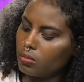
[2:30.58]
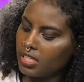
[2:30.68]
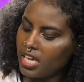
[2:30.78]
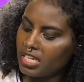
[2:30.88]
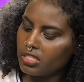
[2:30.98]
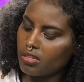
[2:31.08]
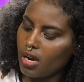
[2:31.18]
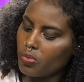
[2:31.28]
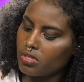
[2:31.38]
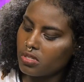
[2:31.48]
We gotta
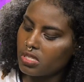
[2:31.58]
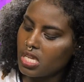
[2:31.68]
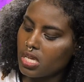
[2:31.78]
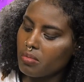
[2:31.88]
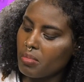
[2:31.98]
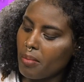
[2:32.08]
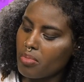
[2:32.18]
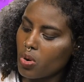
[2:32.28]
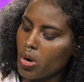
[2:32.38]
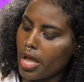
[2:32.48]
start with some
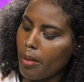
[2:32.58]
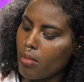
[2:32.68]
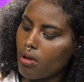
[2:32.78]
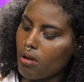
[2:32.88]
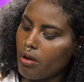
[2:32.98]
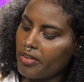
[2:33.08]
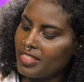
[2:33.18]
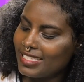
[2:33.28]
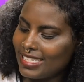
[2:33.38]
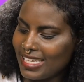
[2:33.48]
primer in
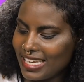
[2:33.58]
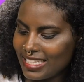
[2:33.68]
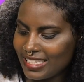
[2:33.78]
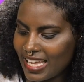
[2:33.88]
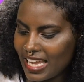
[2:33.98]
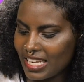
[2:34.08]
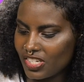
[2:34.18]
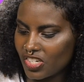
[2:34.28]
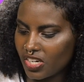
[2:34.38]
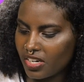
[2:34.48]
this little tiny
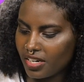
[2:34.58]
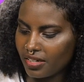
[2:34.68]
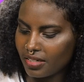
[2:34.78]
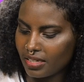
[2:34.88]
jar